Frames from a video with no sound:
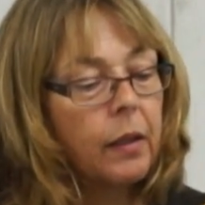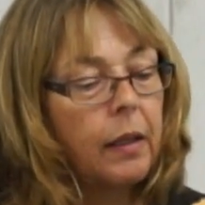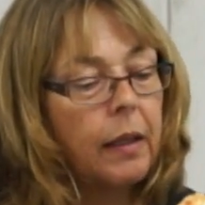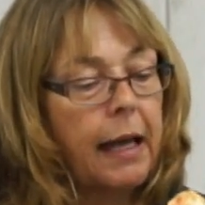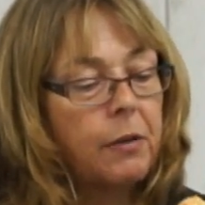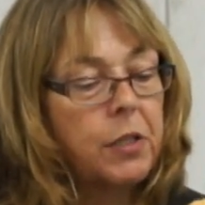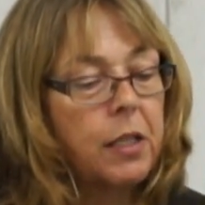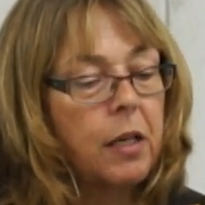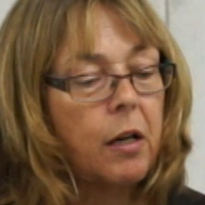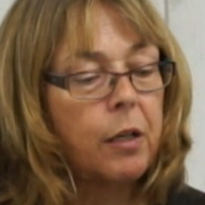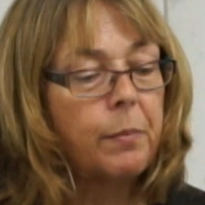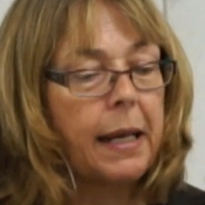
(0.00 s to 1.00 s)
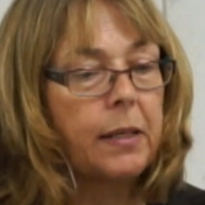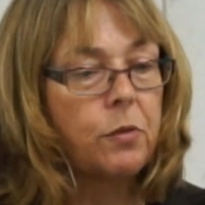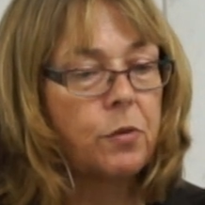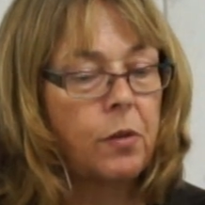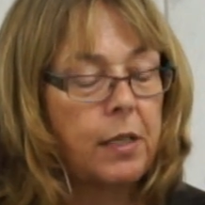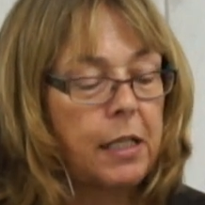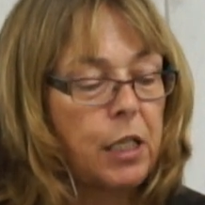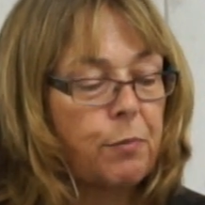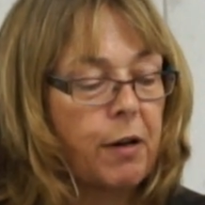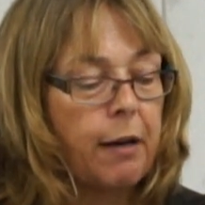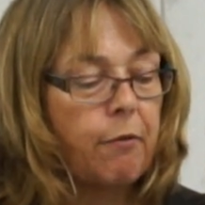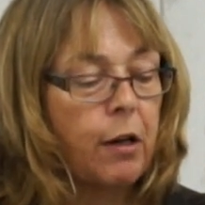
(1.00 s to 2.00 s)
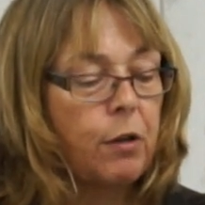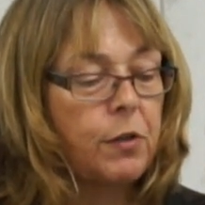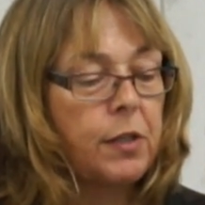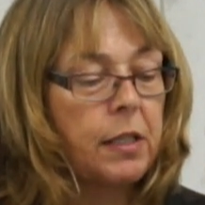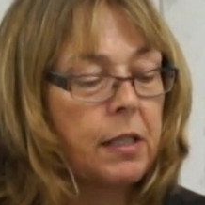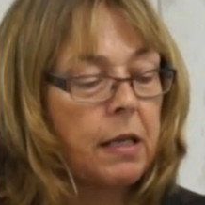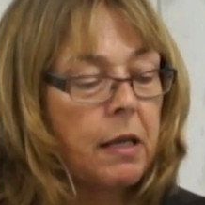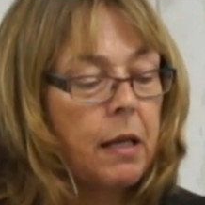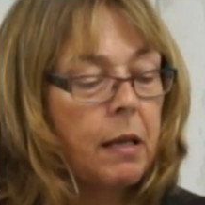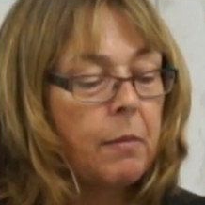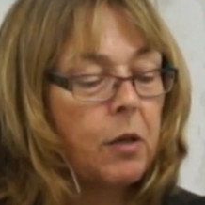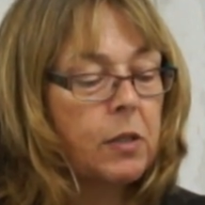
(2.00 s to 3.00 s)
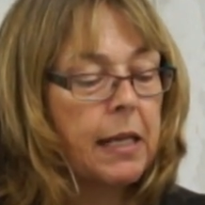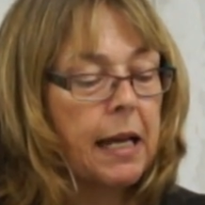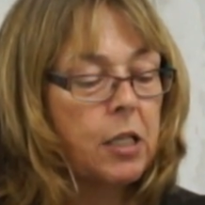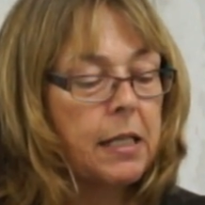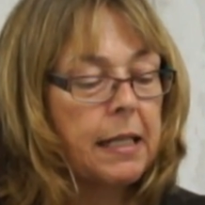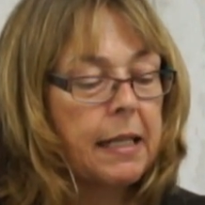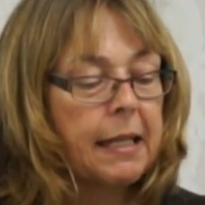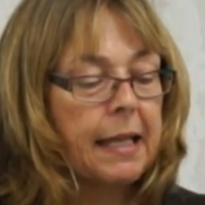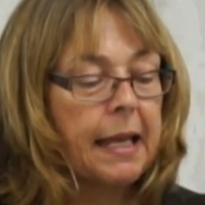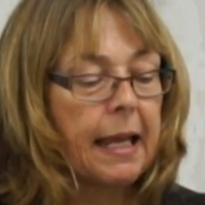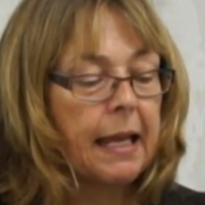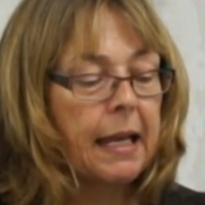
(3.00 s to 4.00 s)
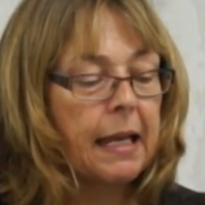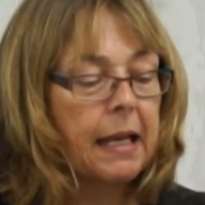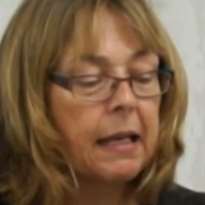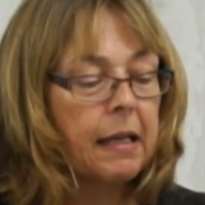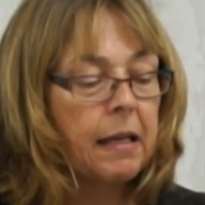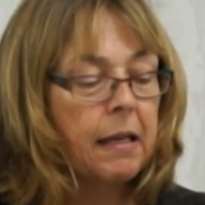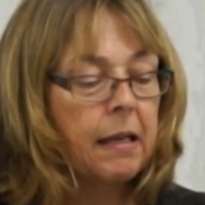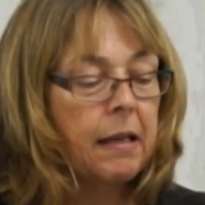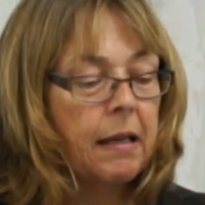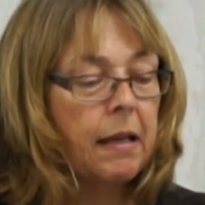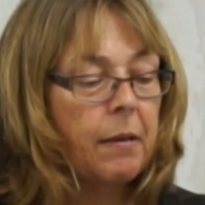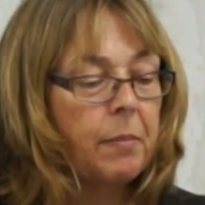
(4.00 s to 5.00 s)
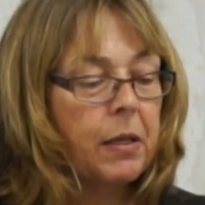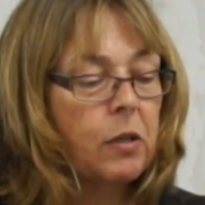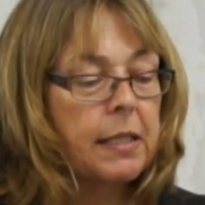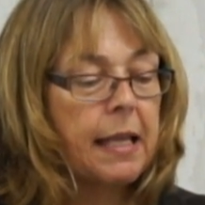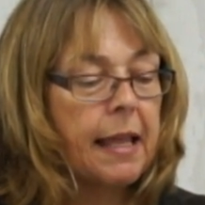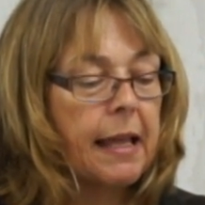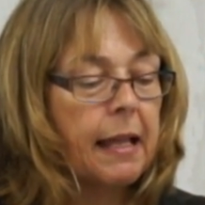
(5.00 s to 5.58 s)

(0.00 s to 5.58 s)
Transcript: outer guard petals on these spray roses, because I actually think, because they're that